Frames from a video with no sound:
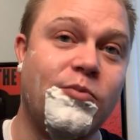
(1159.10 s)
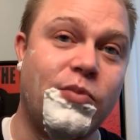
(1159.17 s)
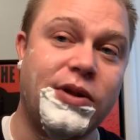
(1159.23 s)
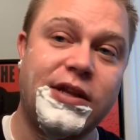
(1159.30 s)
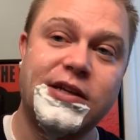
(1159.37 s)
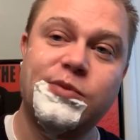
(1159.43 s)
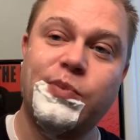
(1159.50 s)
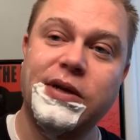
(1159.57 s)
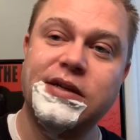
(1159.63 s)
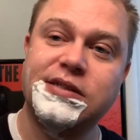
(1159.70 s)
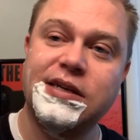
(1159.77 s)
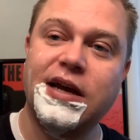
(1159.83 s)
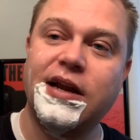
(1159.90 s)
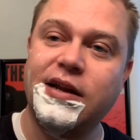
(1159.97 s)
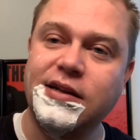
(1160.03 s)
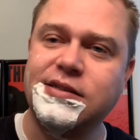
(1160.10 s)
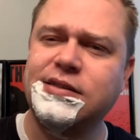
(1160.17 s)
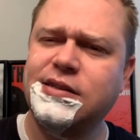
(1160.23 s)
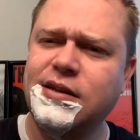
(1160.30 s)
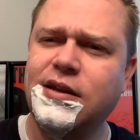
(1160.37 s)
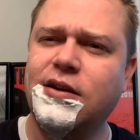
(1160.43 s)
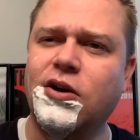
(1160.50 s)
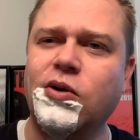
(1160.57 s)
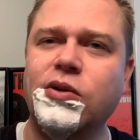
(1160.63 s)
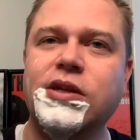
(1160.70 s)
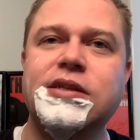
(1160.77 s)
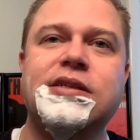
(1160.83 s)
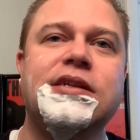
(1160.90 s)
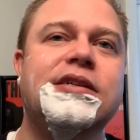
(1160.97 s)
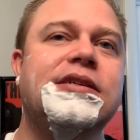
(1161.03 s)
But this being said, it's, you know,
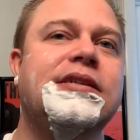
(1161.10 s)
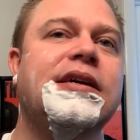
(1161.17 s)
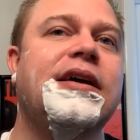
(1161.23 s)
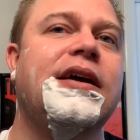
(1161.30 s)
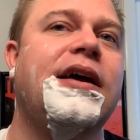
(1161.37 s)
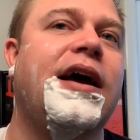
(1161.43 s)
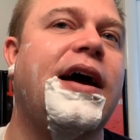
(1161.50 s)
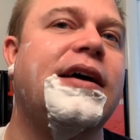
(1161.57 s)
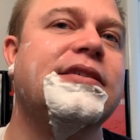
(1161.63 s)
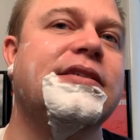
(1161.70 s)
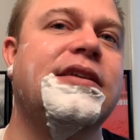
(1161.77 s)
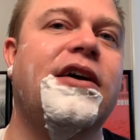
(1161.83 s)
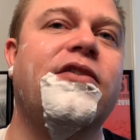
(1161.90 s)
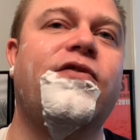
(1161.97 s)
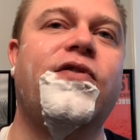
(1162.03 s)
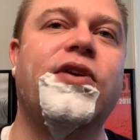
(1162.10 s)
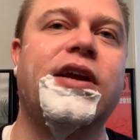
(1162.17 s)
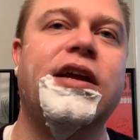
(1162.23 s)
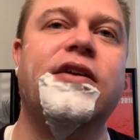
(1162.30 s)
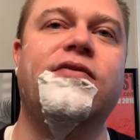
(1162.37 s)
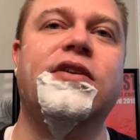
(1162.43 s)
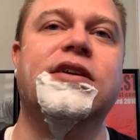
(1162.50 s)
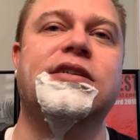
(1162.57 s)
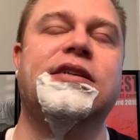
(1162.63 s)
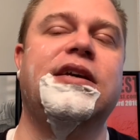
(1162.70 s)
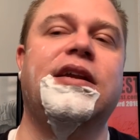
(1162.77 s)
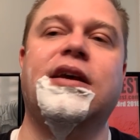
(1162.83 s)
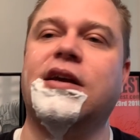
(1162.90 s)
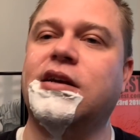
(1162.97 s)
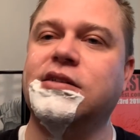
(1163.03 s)
this has enough forgiveness
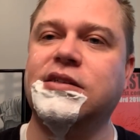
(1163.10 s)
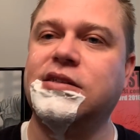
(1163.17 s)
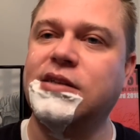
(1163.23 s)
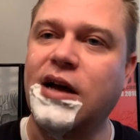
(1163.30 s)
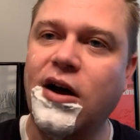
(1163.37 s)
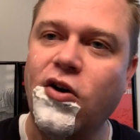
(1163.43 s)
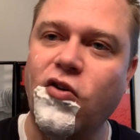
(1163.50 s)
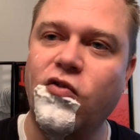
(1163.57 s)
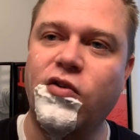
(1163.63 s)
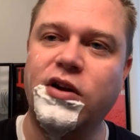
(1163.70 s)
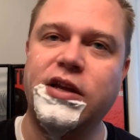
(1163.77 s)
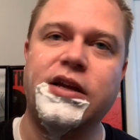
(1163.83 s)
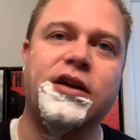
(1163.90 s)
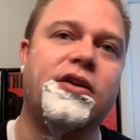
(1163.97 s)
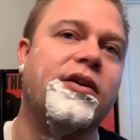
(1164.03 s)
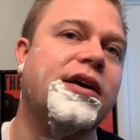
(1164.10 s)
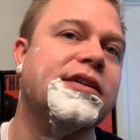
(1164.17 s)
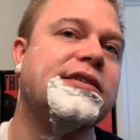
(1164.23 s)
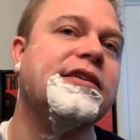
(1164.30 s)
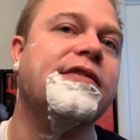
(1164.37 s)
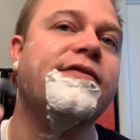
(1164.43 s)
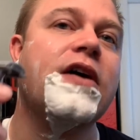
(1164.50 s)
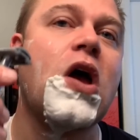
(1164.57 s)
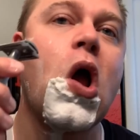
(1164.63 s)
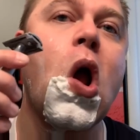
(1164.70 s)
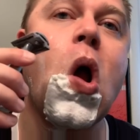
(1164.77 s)
in it because it's not overly aggressive.